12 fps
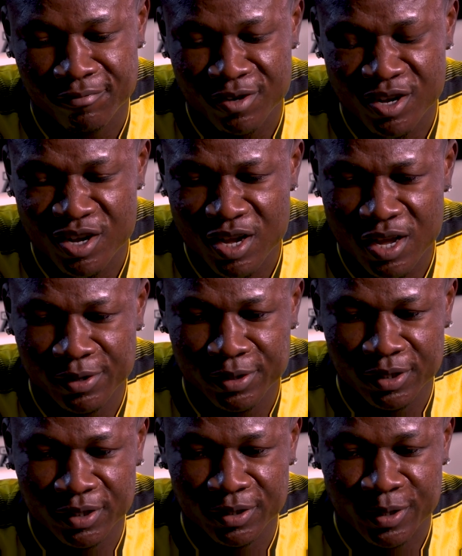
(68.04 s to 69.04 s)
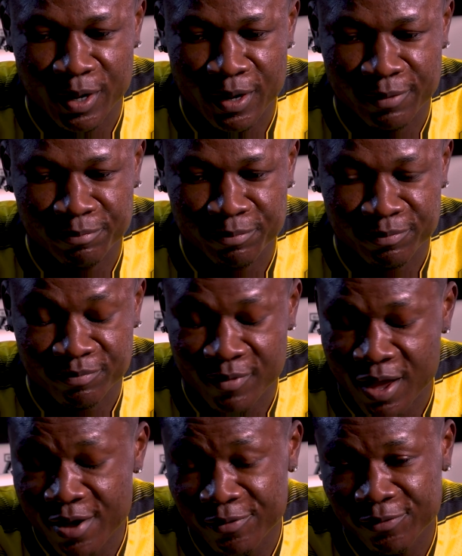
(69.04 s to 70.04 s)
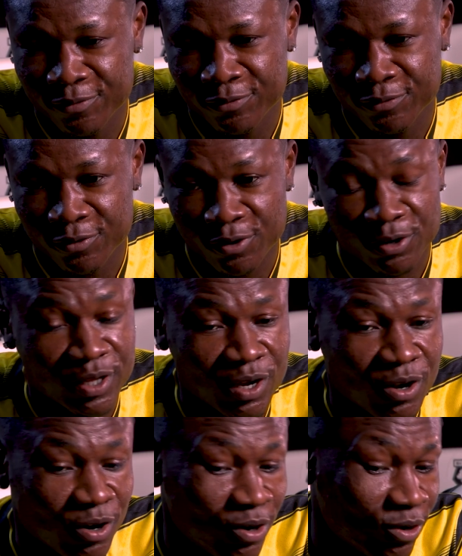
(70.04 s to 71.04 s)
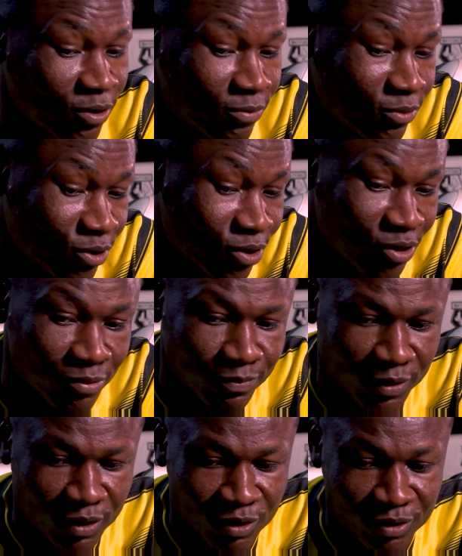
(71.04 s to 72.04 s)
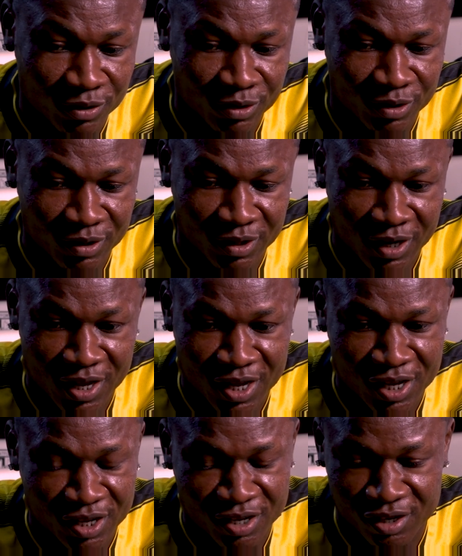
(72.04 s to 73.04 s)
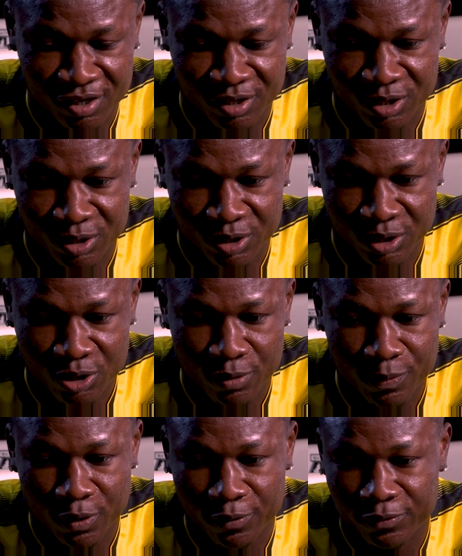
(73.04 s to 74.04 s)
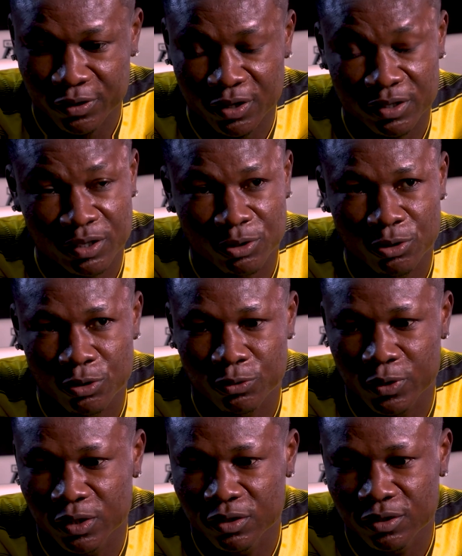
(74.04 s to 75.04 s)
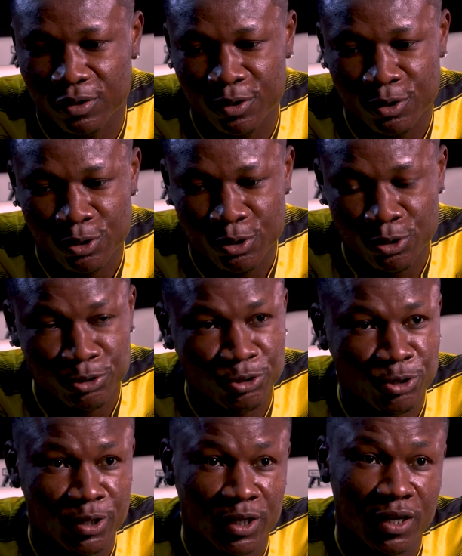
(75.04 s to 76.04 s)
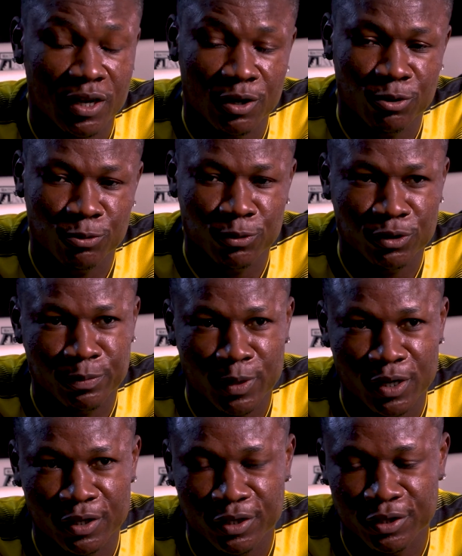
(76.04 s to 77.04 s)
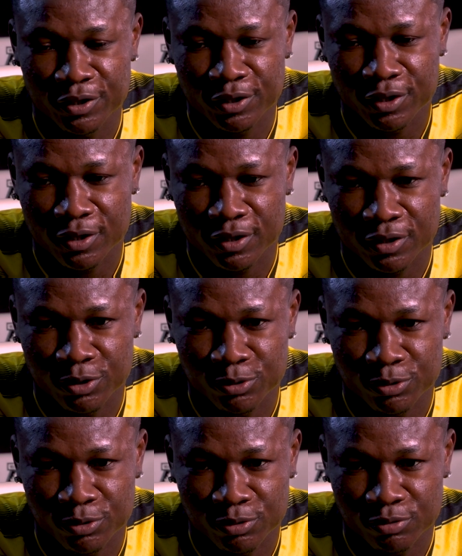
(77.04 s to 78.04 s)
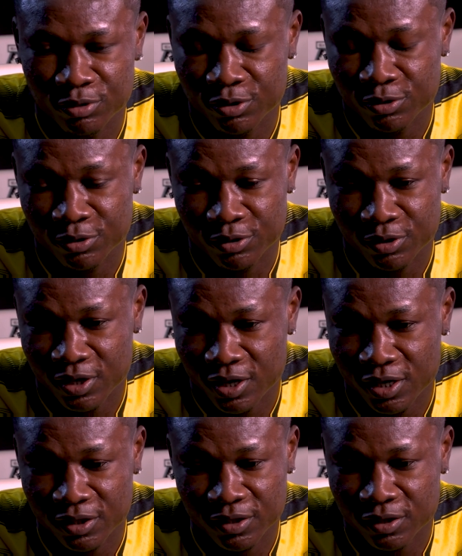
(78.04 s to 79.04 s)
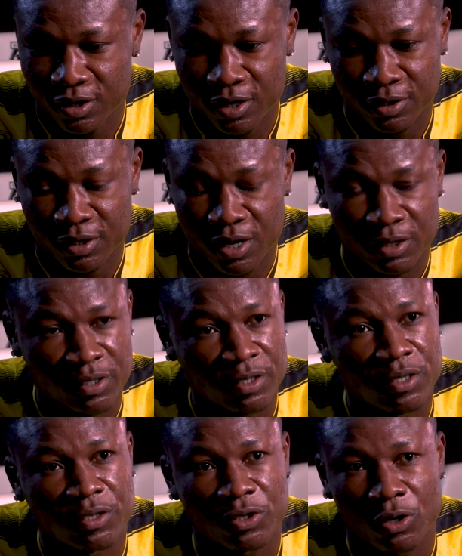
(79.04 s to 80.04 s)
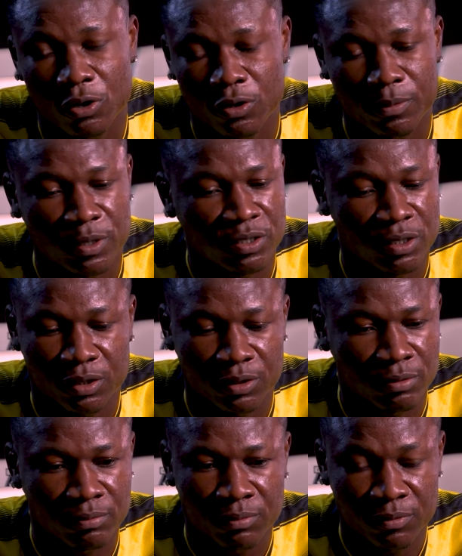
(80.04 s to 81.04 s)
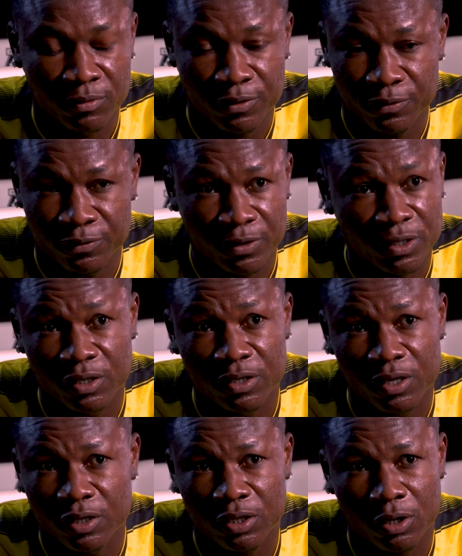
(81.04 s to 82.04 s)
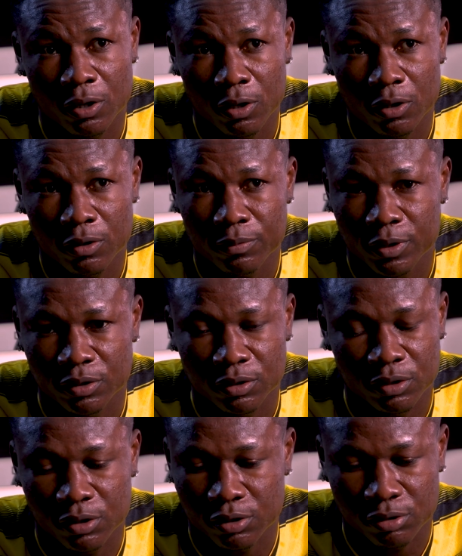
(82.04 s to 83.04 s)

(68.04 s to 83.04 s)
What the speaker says: I followed the club up, like a couple of years ago when Odion and Ighalo was playing here, I see this club as a very great club and